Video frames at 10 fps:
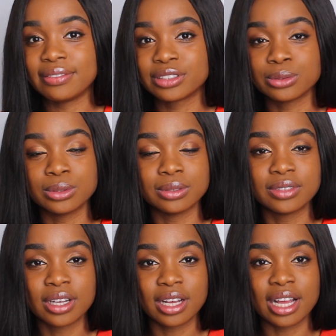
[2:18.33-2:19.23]
sort of
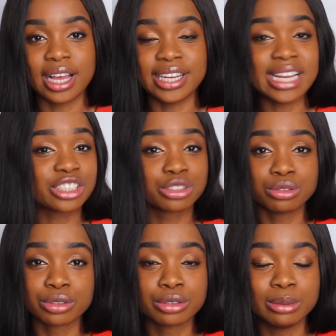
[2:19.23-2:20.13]
a national
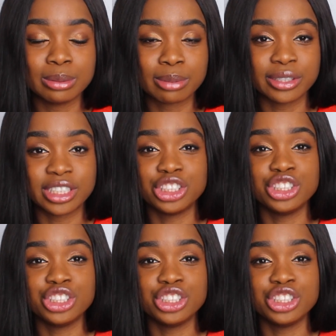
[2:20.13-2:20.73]
recruitment process.